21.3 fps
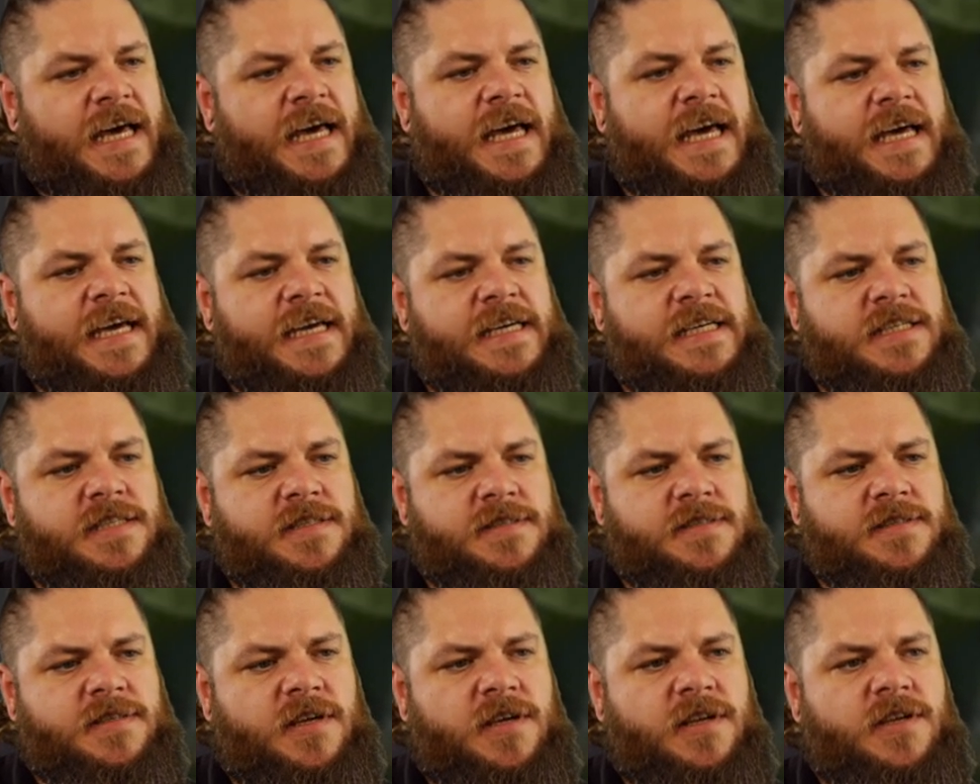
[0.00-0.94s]

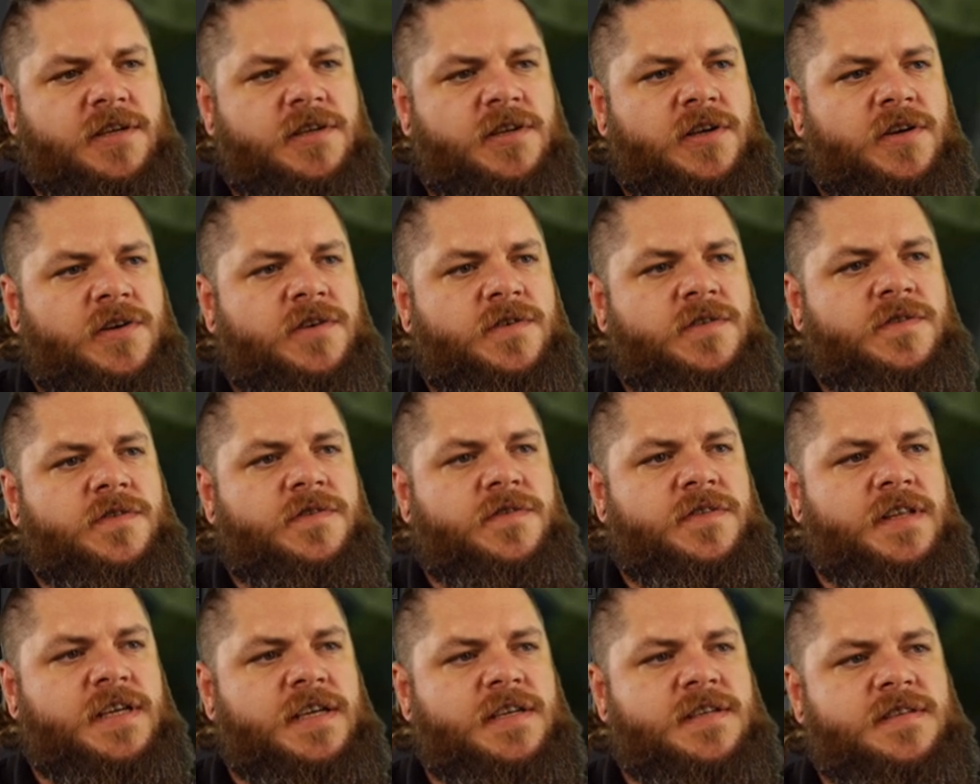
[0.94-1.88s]
and a lot of
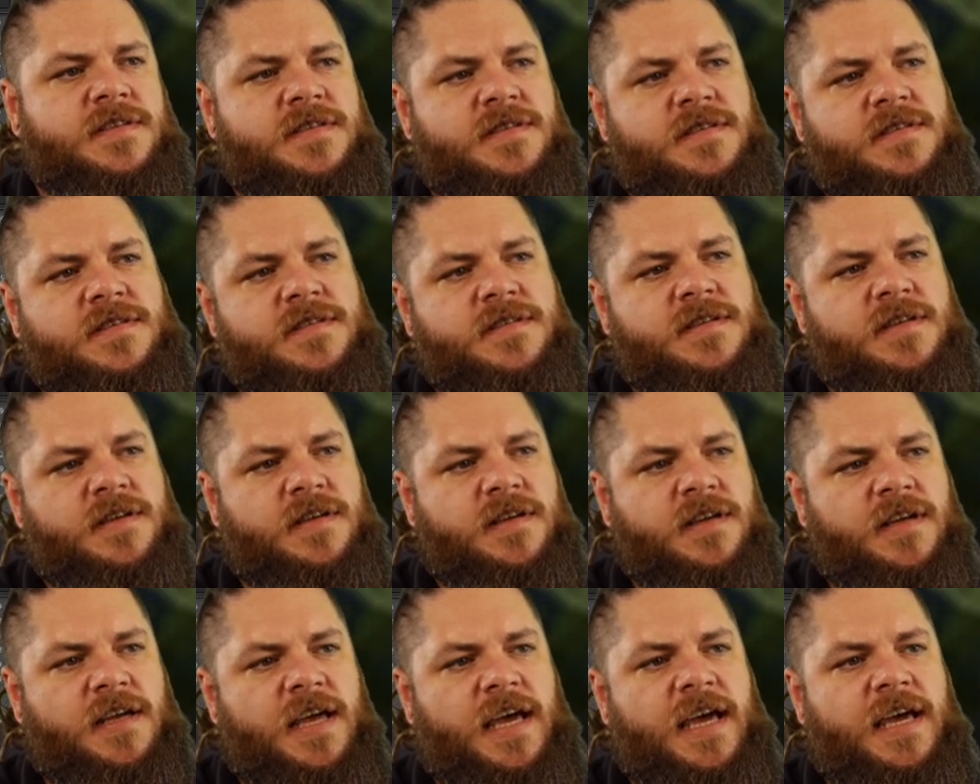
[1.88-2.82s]
this
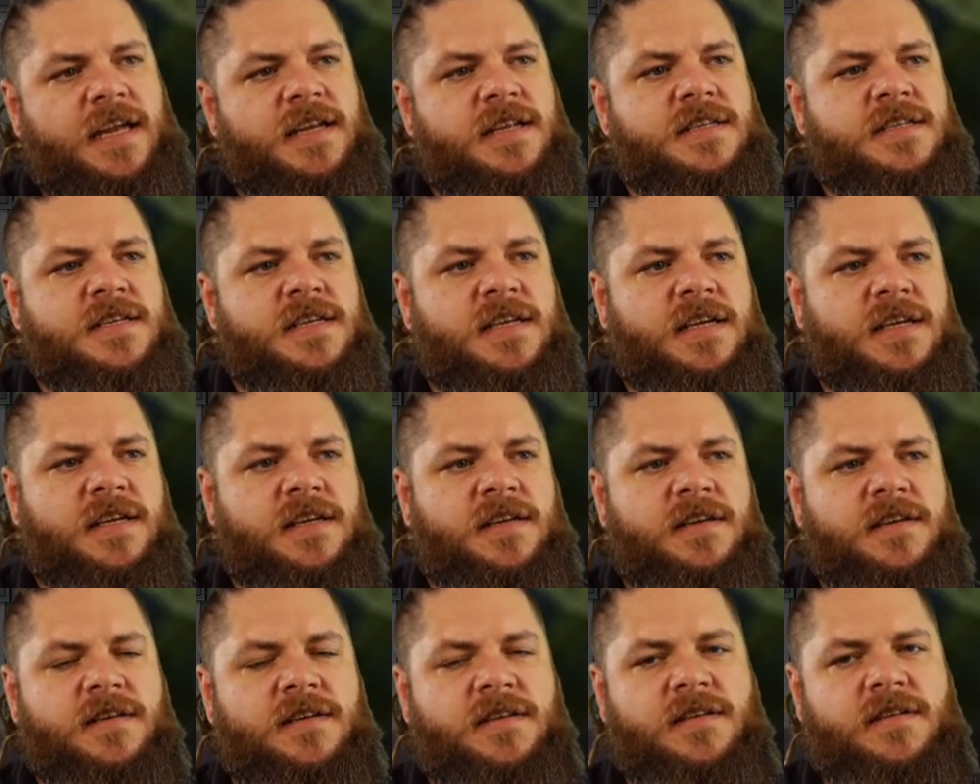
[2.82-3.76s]

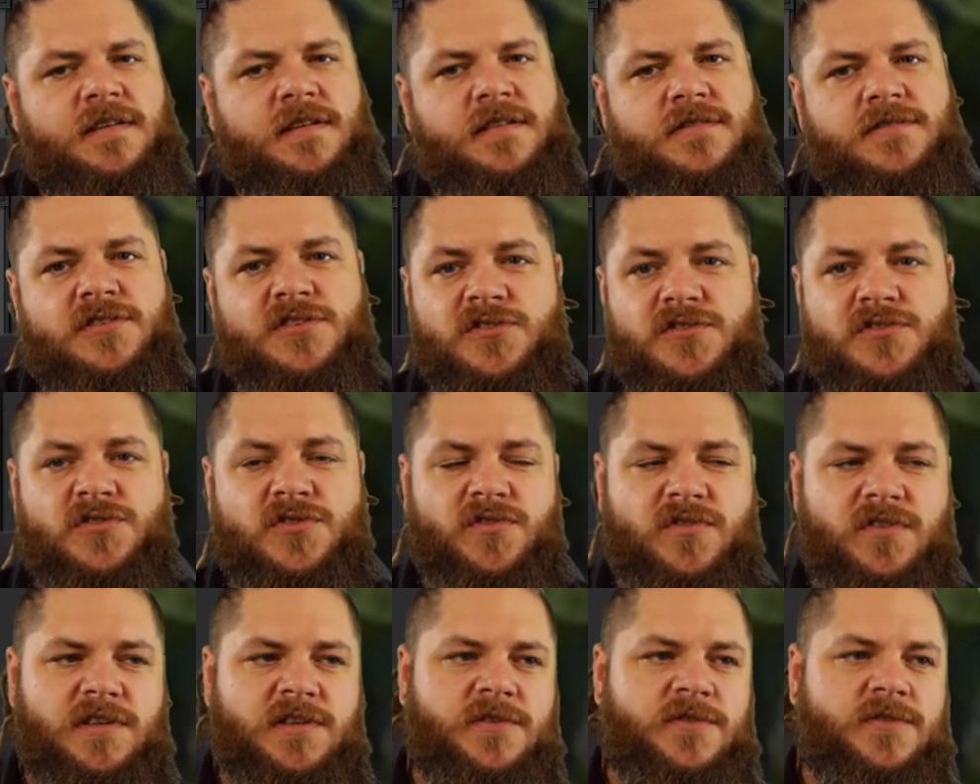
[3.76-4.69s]
editing
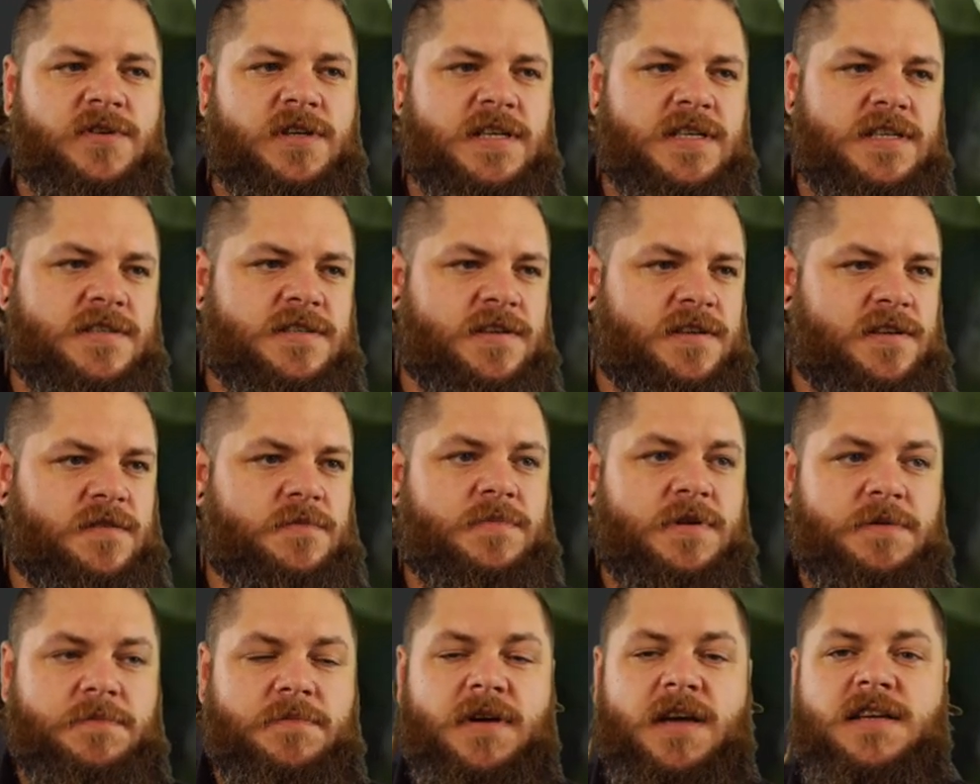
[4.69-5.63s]
tutorial is going to
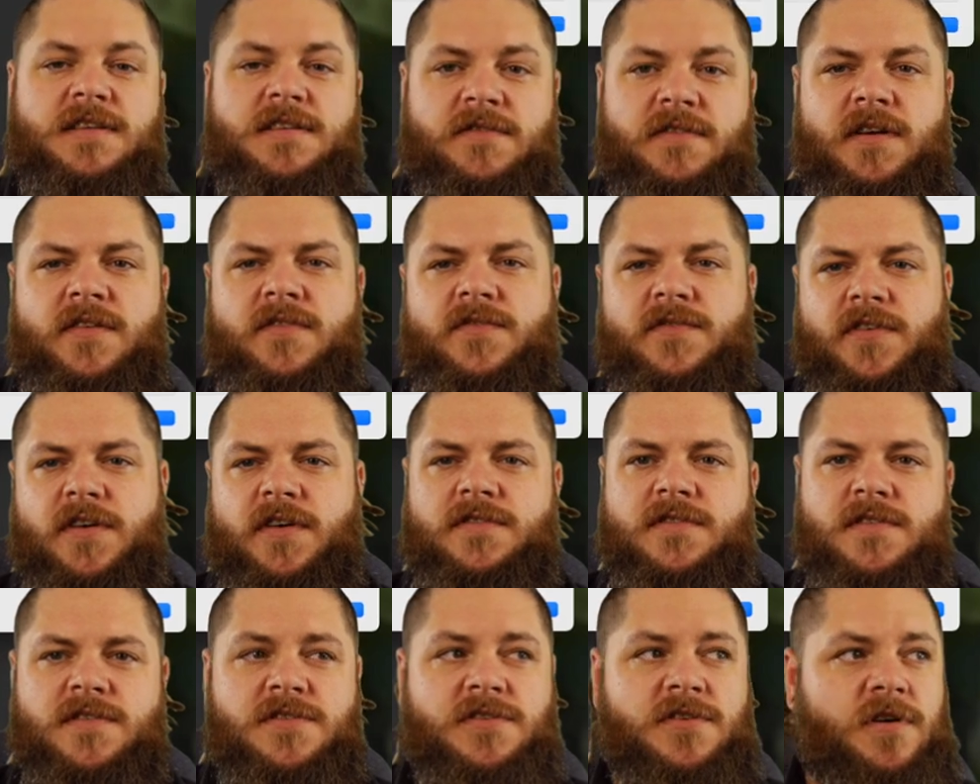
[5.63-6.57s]
be based around
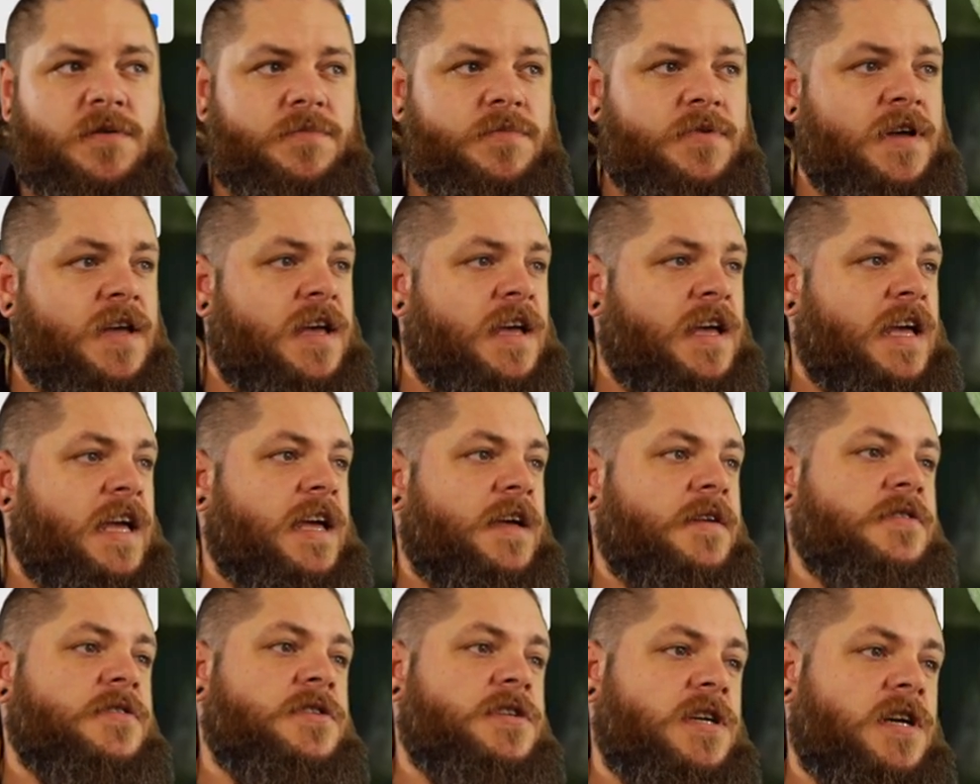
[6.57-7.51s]
Photoshop,
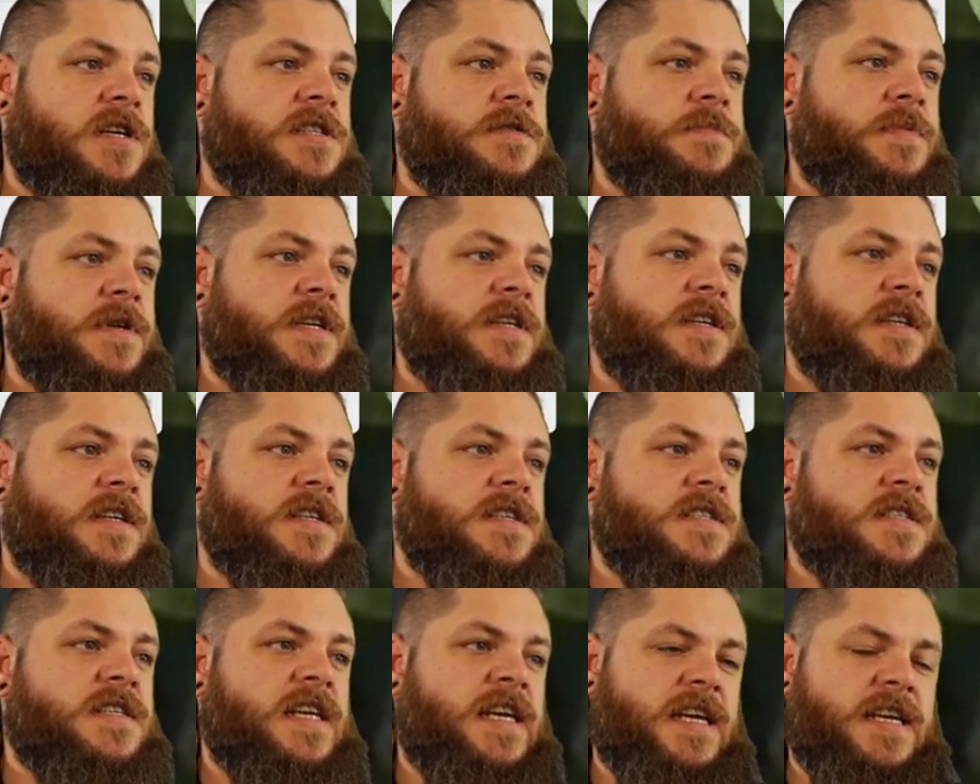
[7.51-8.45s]
just
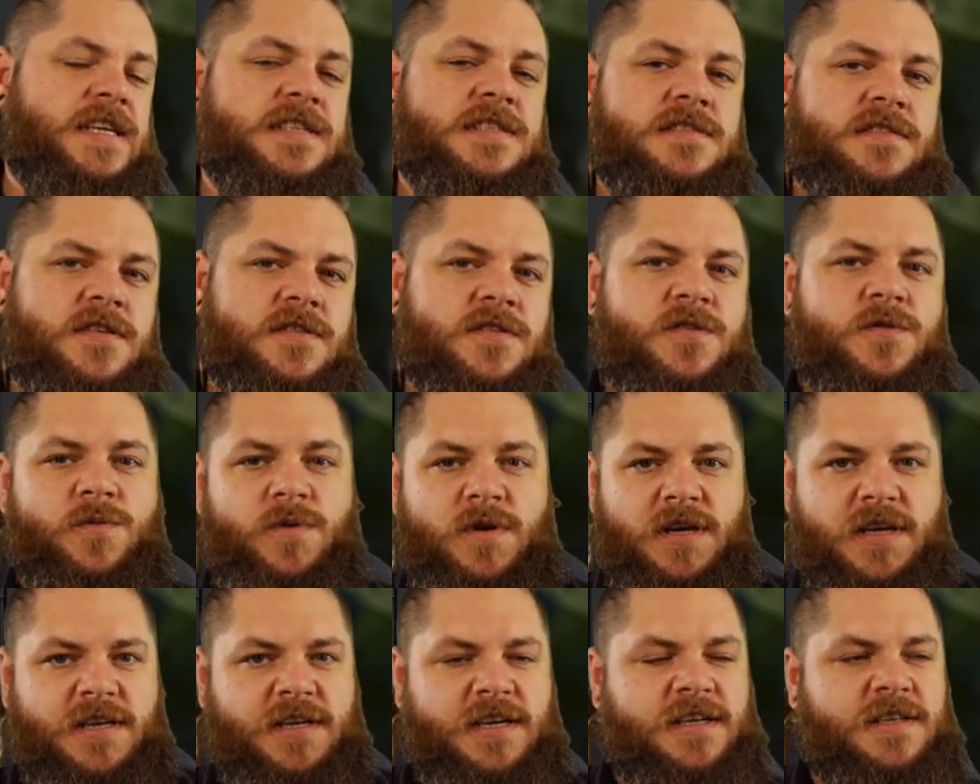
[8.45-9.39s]
because it is so
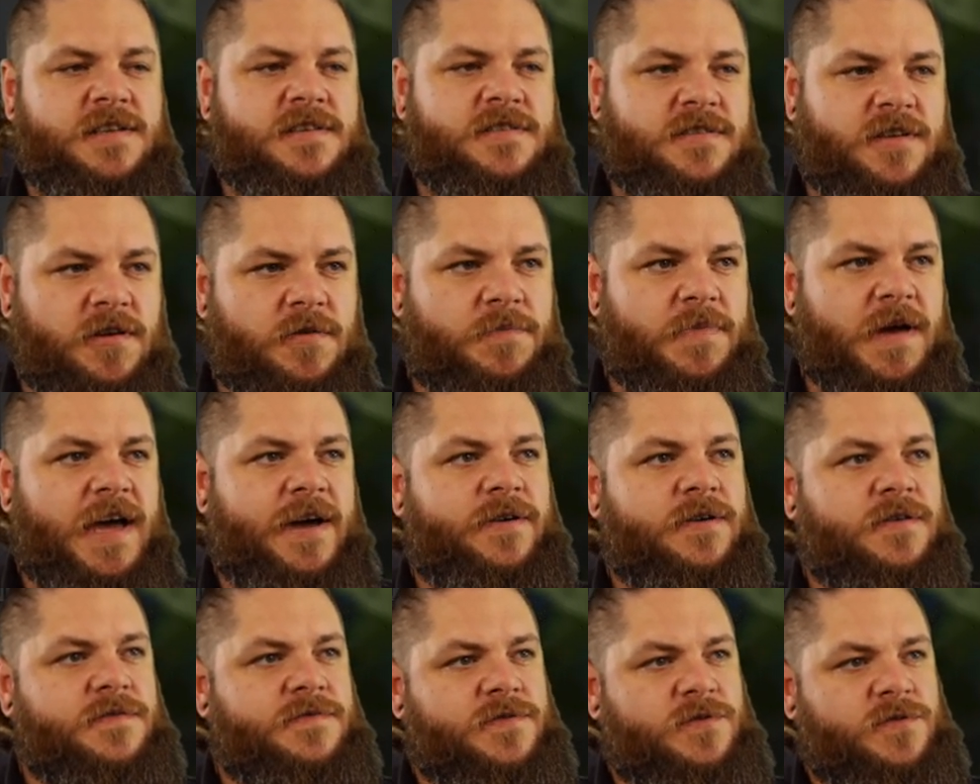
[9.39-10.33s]
quick and so
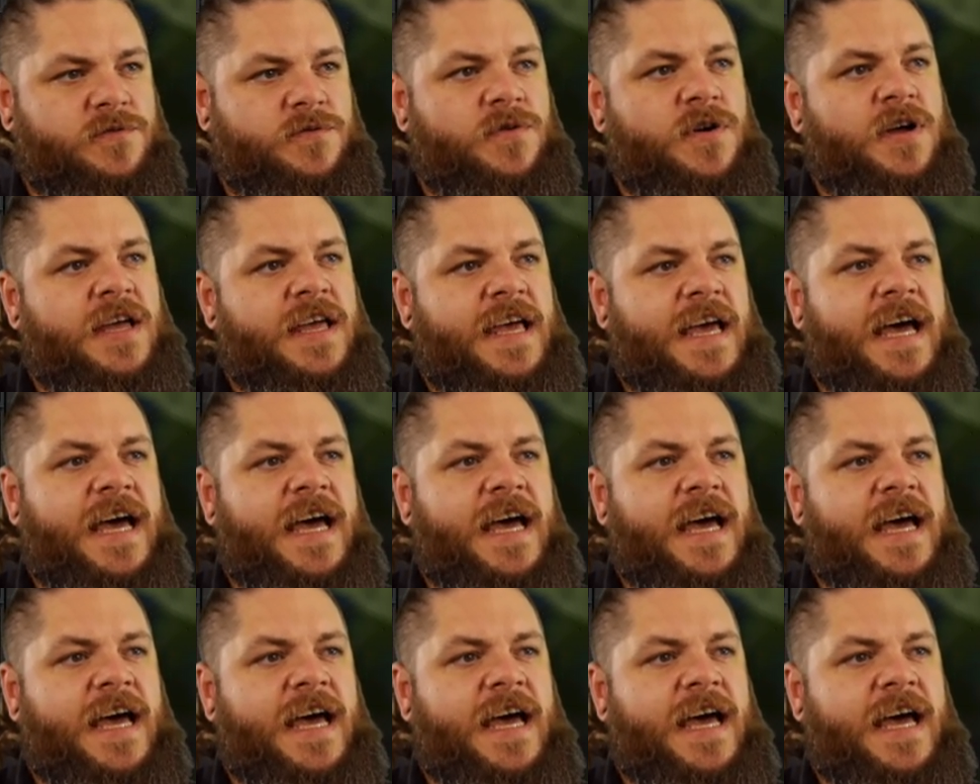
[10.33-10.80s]
powerful.